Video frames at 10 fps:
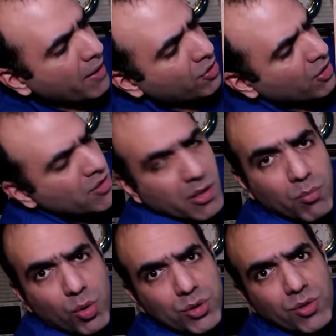across the
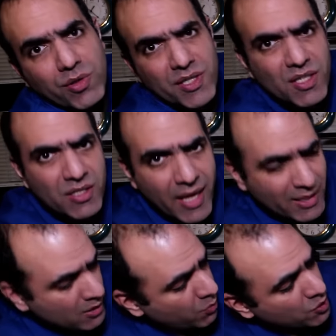motor
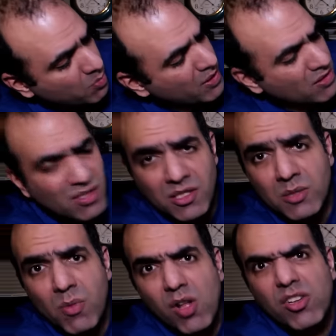resistance, which means
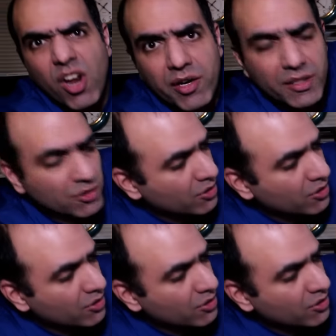small current